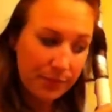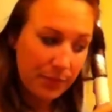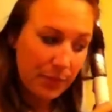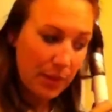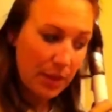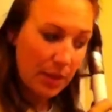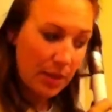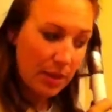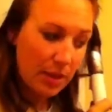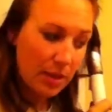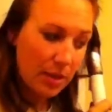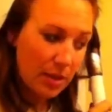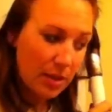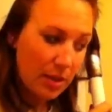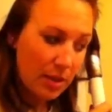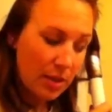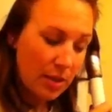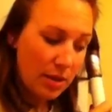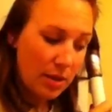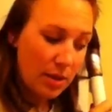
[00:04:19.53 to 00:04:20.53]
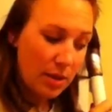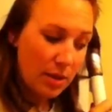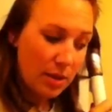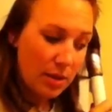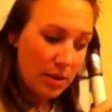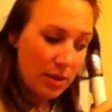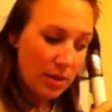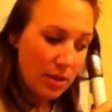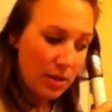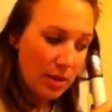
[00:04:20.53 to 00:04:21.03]

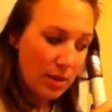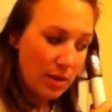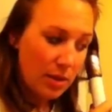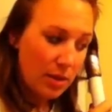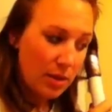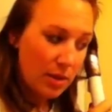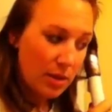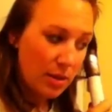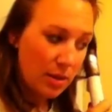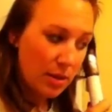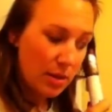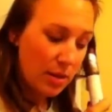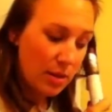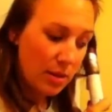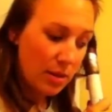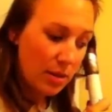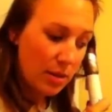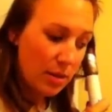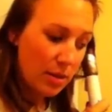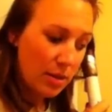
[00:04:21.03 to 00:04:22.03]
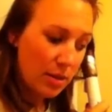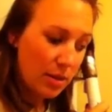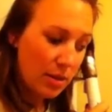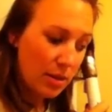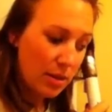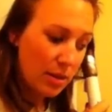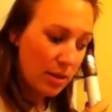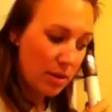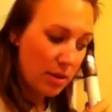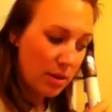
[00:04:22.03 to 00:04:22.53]

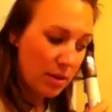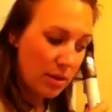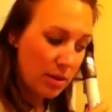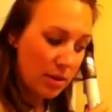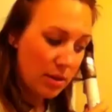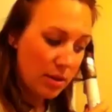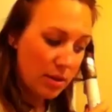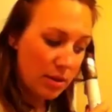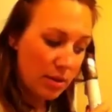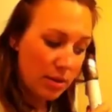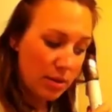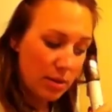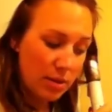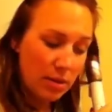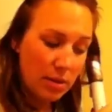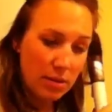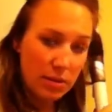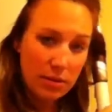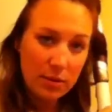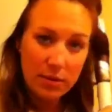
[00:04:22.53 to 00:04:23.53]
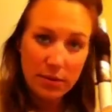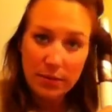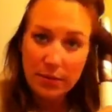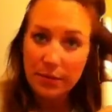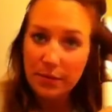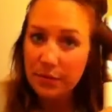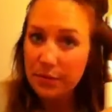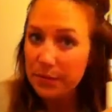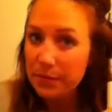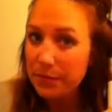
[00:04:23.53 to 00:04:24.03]

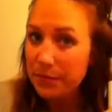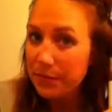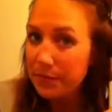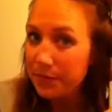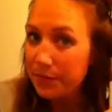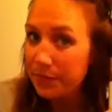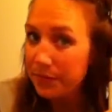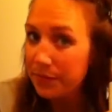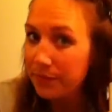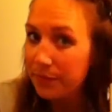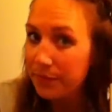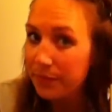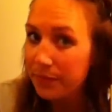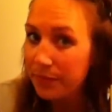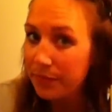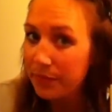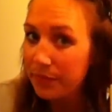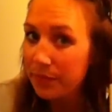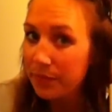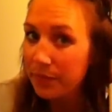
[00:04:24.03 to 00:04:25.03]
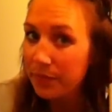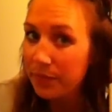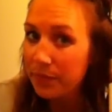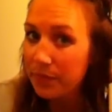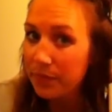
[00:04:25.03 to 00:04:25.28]
Nothing is said.